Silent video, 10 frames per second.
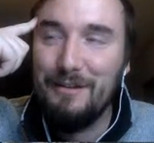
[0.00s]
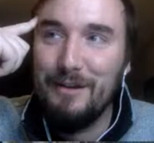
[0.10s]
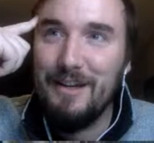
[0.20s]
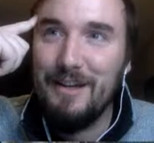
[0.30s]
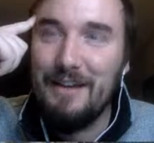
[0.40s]

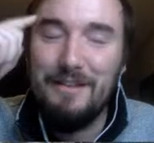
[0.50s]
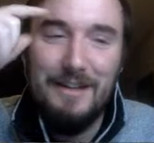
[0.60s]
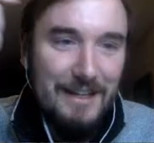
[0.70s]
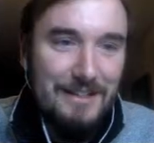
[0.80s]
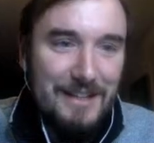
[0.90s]
I
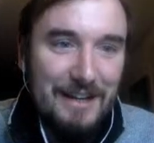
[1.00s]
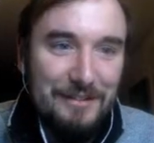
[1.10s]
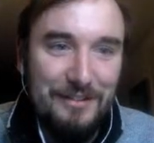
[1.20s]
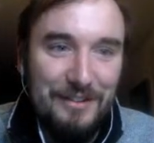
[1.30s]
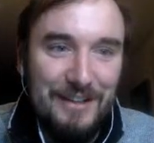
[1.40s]
think
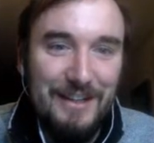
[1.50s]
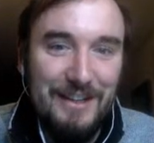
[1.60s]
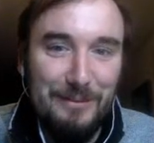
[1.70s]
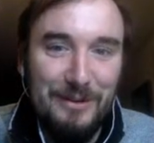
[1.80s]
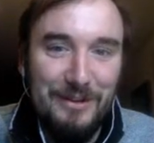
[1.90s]
Indy has a
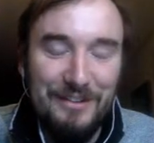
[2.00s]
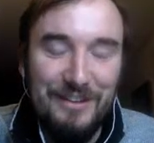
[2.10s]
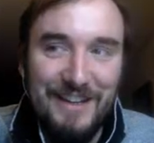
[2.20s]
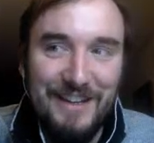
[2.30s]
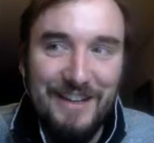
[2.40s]
scene where
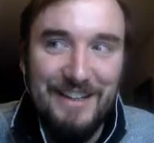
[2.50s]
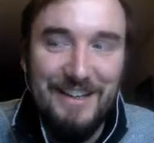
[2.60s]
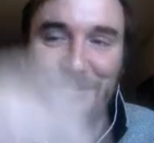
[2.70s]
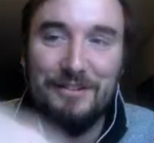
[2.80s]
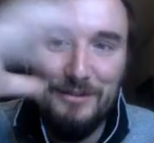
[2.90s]
he's
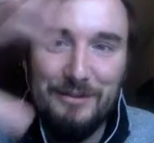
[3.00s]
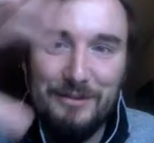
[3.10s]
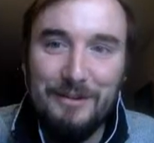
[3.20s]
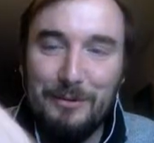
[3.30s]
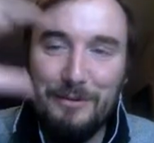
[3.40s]
like, he has to
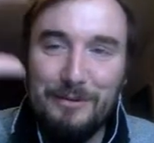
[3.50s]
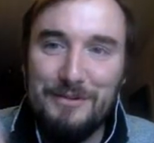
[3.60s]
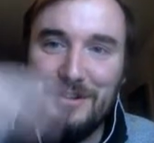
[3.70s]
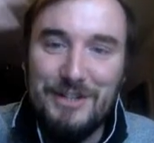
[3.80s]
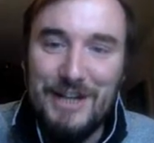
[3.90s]
do the
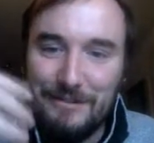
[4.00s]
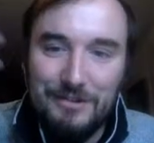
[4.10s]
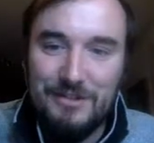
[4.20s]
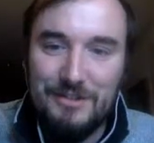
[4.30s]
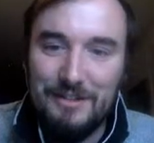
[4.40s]

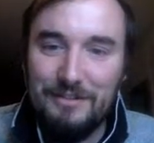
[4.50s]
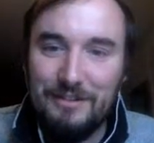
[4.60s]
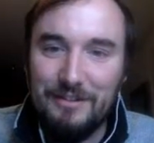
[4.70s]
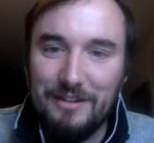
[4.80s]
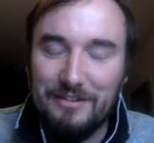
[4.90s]

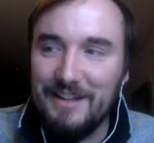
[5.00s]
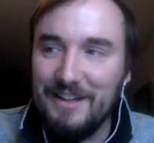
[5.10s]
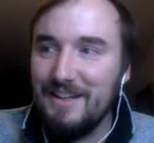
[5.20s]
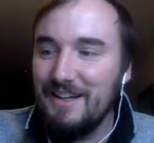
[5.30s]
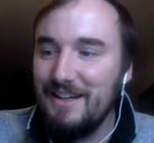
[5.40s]
challenges, and he's
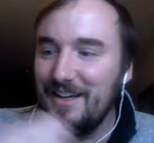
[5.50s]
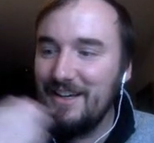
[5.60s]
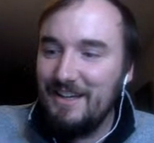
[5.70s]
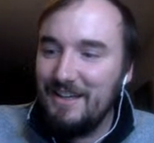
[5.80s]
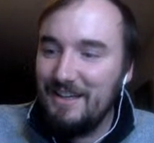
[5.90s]
like,
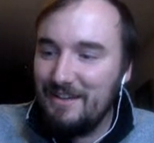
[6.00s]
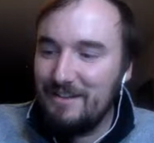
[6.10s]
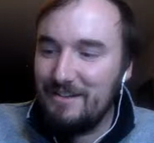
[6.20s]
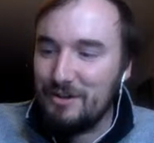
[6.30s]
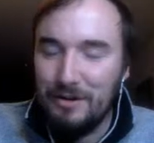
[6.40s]

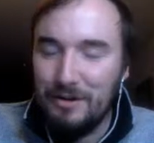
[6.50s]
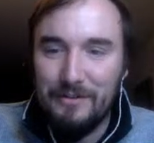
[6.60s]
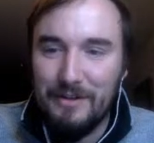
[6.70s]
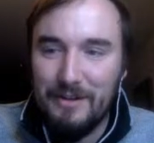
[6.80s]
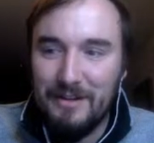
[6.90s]

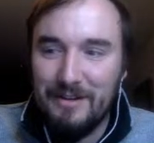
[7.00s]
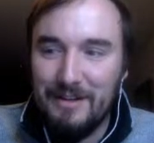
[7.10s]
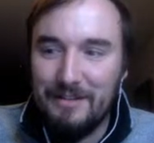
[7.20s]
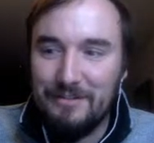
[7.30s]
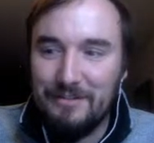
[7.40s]

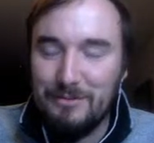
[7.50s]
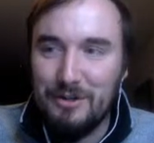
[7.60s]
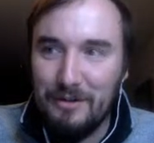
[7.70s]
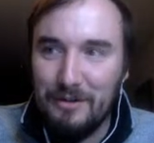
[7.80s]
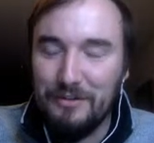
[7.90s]
Jehovah,
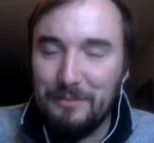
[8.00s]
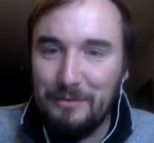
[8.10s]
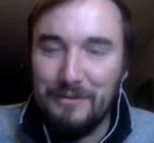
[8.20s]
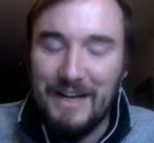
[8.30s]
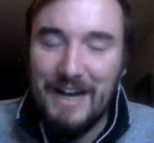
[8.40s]
except Jehovah
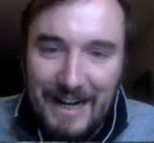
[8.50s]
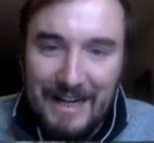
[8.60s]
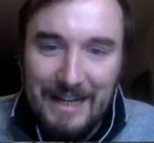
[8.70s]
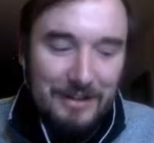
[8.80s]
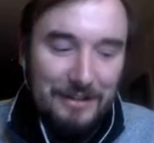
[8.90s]
spelled with an
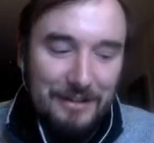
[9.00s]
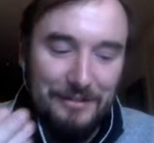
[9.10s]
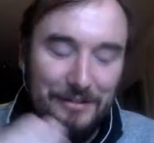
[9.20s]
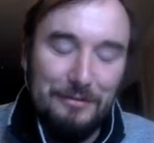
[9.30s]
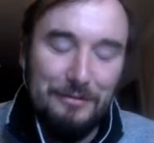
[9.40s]
I
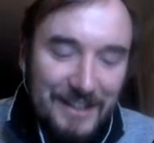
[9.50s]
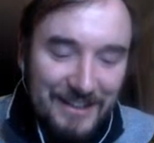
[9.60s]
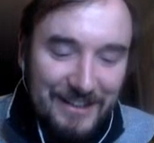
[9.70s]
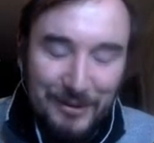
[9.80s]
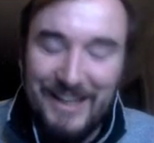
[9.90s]
because it's the
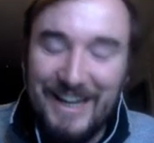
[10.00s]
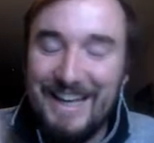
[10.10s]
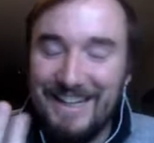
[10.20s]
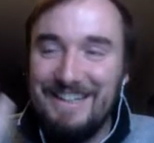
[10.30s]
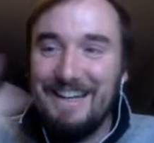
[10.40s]
Greek or
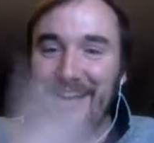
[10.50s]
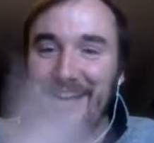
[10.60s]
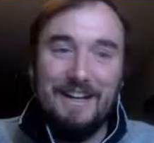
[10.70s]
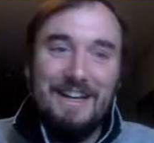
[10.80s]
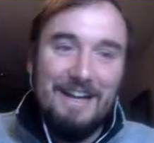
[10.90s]

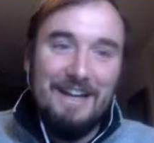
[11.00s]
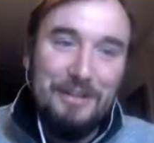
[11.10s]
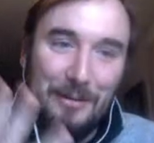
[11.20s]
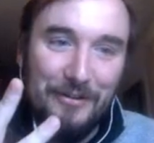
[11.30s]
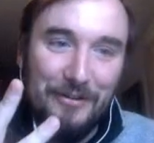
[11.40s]
Latin. I forget.
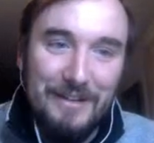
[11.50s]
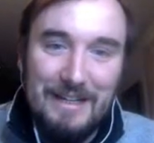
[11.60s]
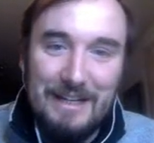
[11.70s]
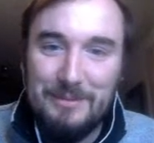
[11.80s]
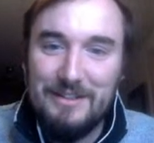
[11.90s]
It's
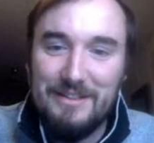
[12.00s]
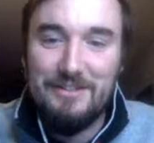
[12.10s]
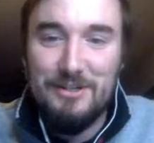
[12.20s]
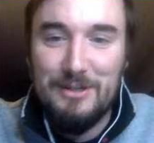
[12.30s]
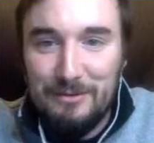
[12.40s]
helpful. It helped
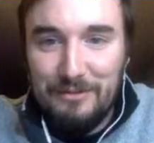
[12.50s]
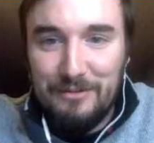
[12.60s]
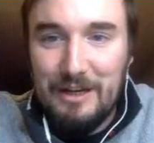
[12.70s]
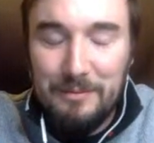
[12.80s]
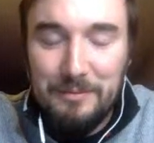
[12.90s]
Indiana
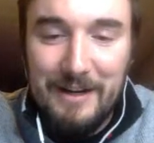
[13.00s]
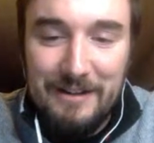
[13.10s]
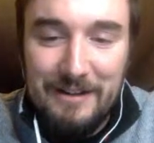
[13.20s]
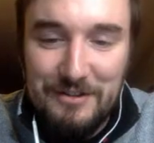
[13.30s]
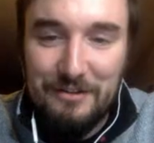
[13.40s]
Jones. It
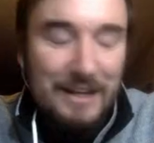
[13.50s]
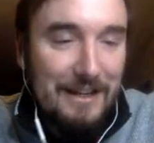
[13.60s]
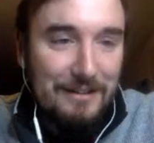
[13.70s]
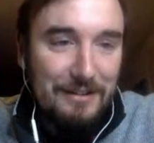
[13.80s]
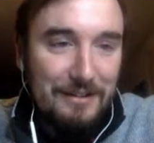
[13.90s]
helps
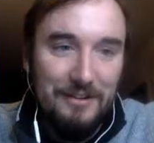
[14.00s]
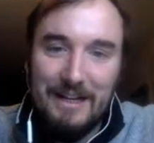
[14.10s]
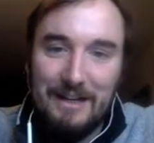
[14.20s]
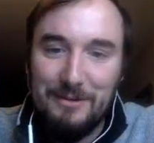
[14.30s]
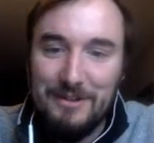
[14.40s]
biologists. Latin
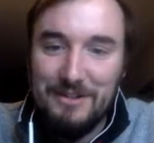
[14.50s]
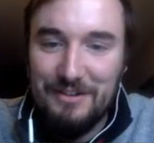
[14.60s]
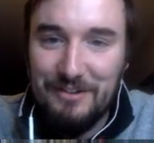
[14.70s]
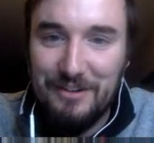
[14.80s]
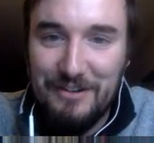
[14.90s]
is a good
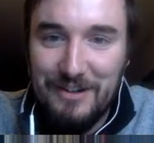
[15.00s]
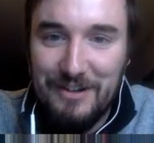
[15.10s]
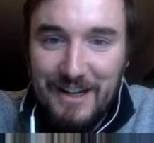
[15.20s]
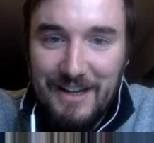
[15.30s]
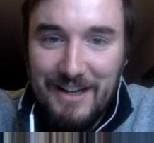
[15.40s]
language. So,